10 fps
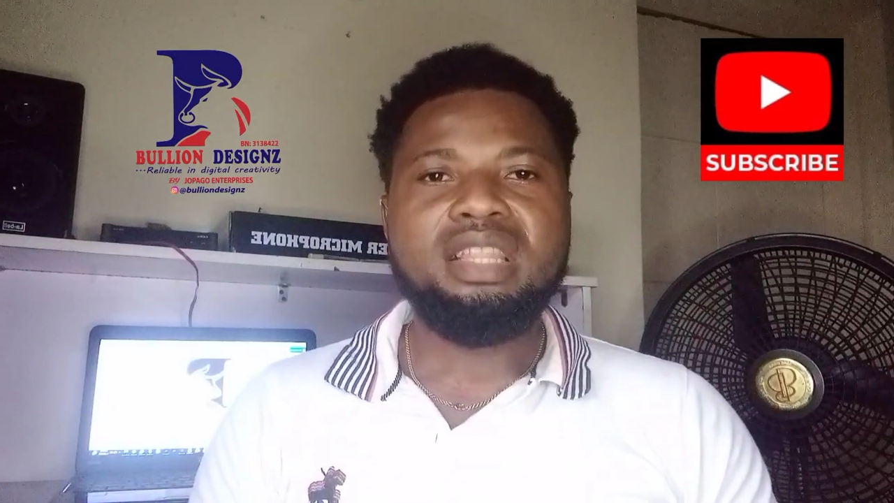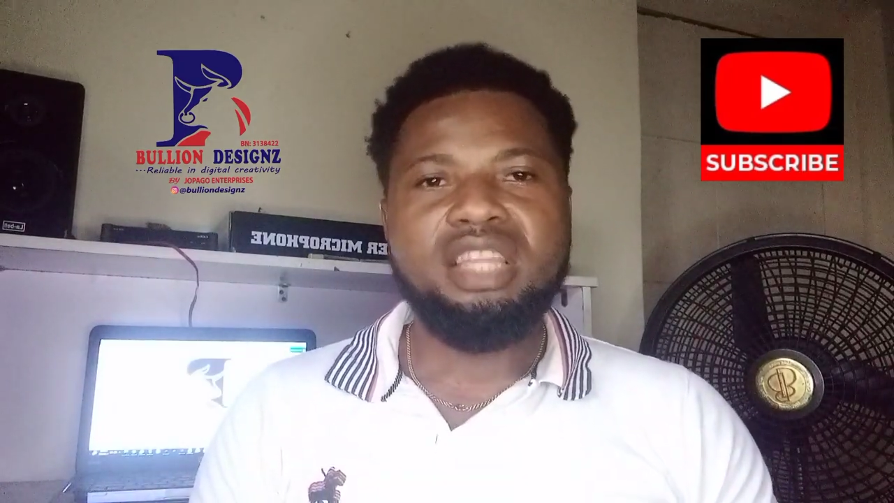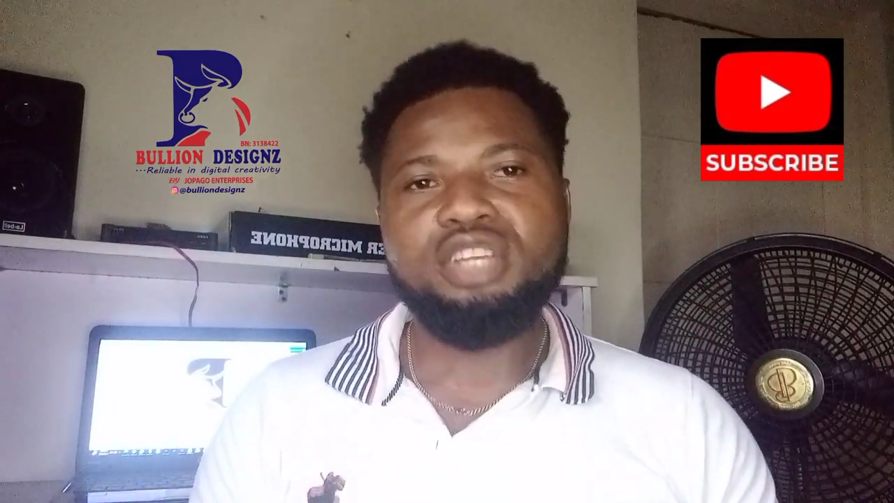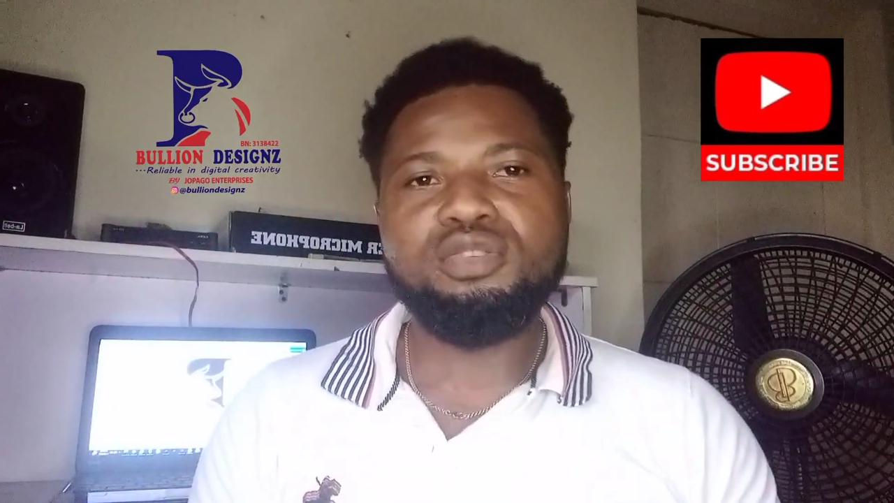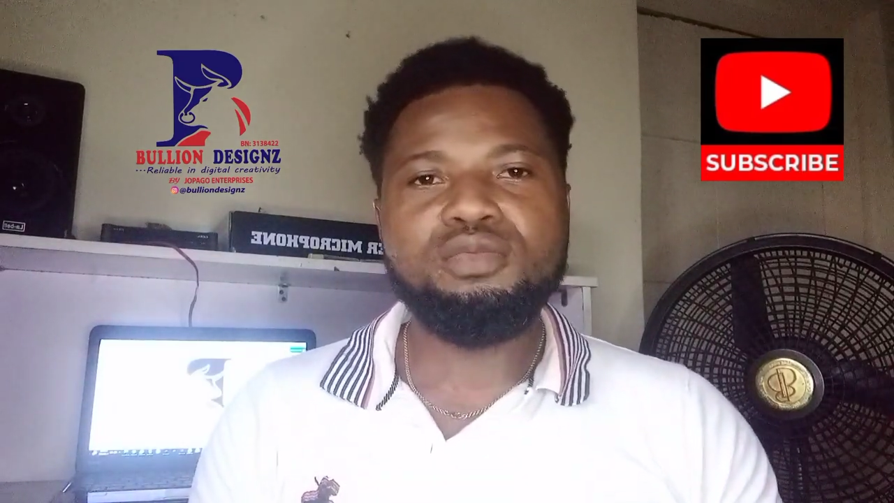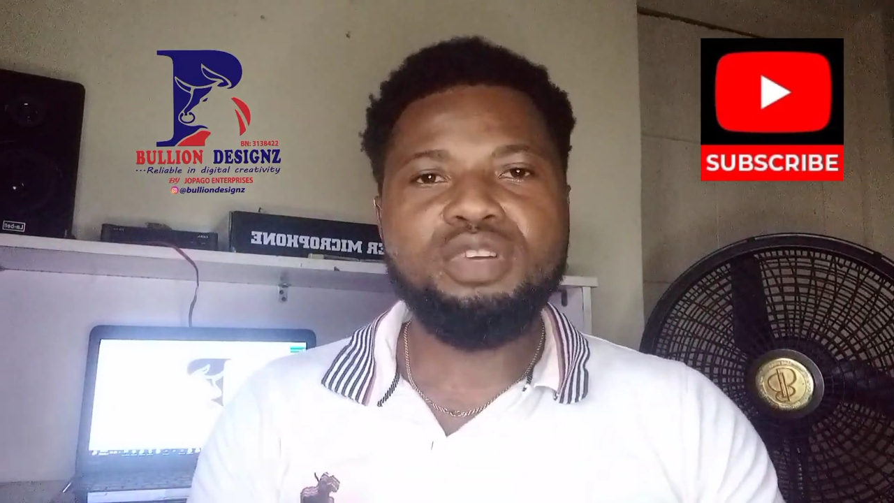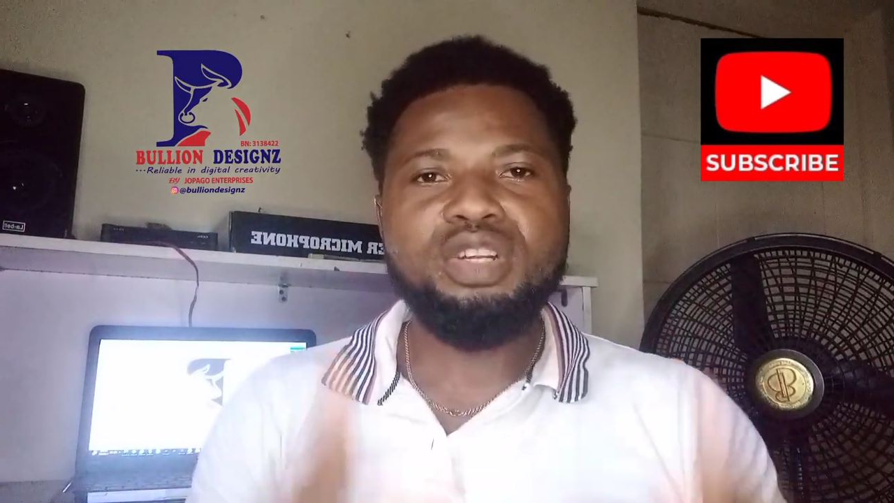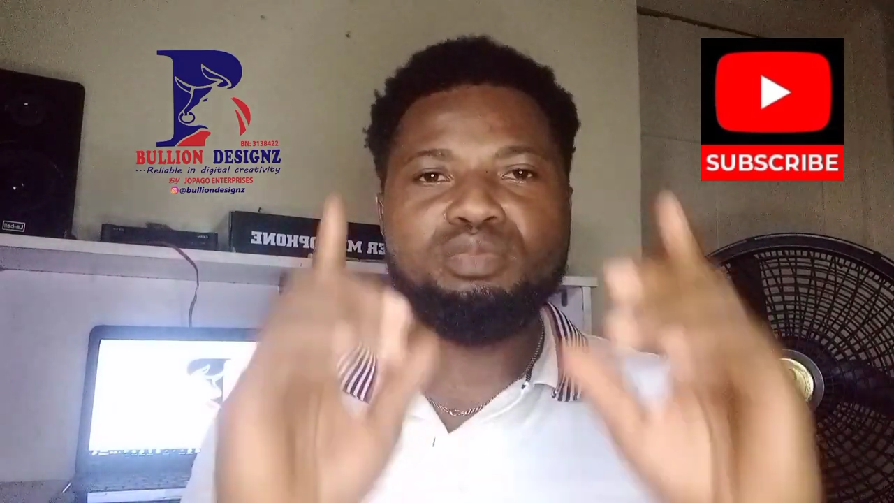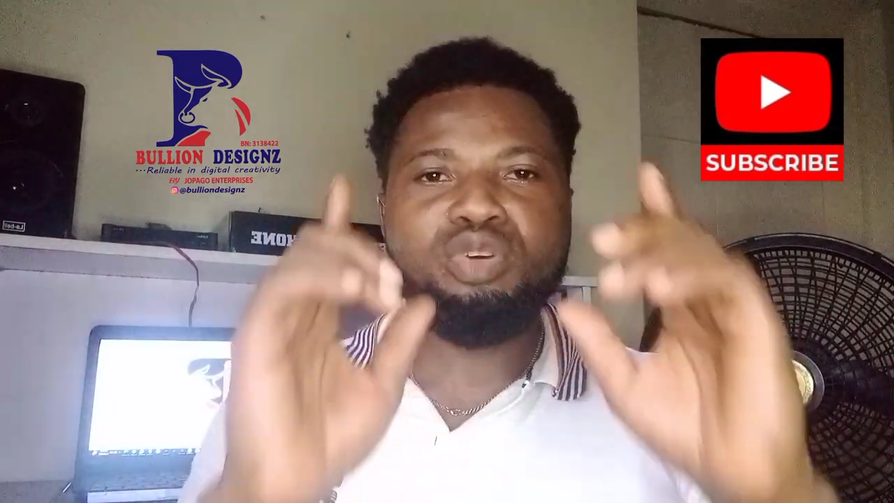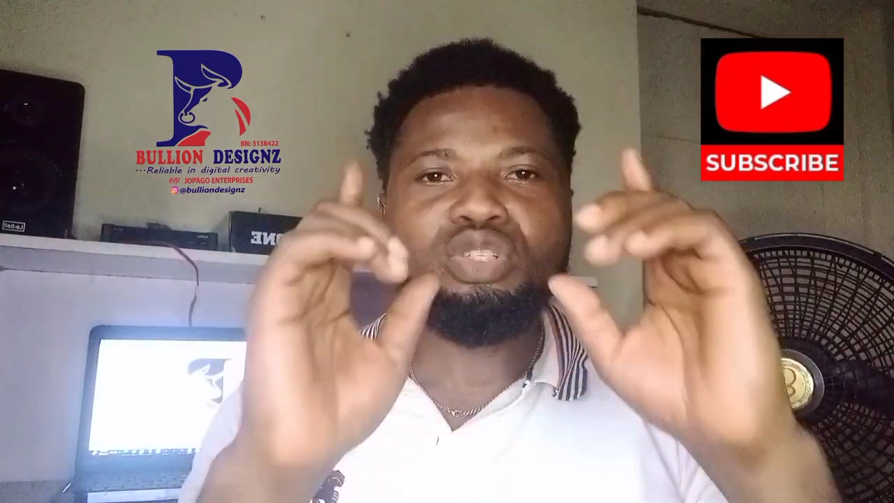Thank you
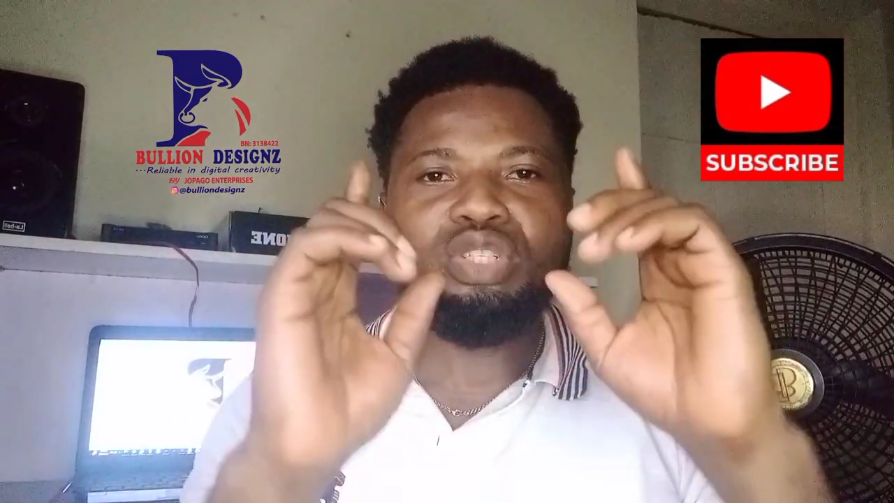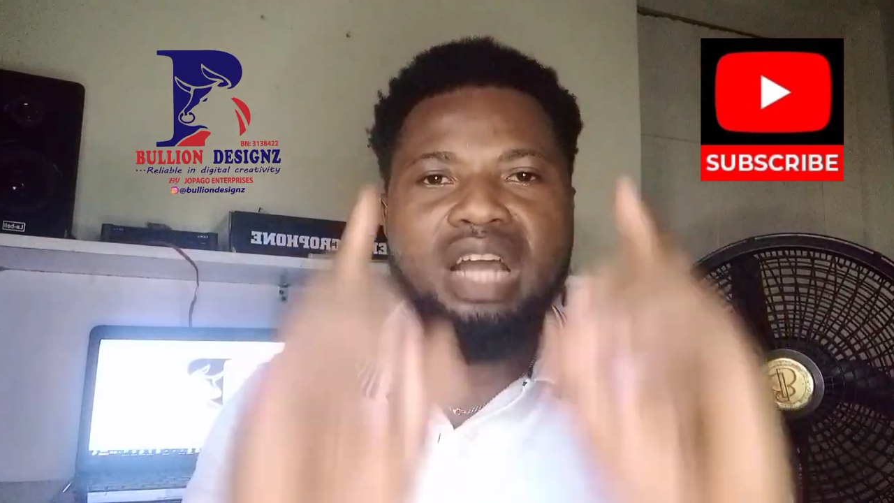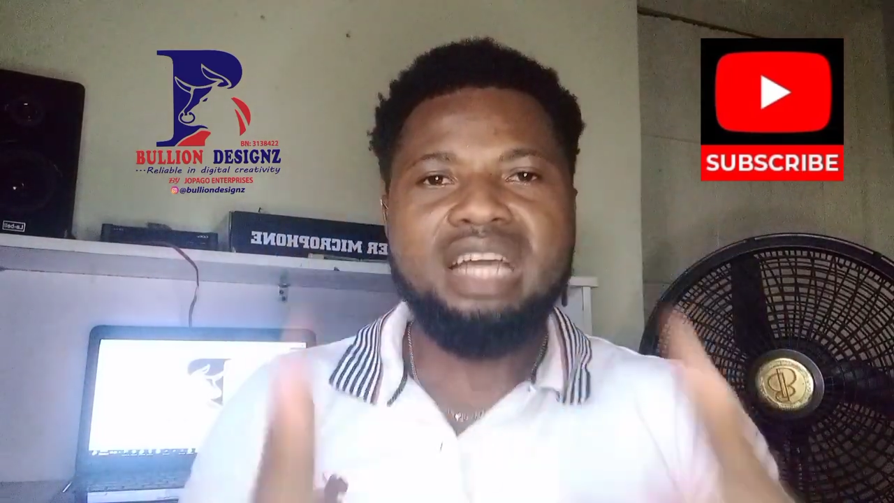very much,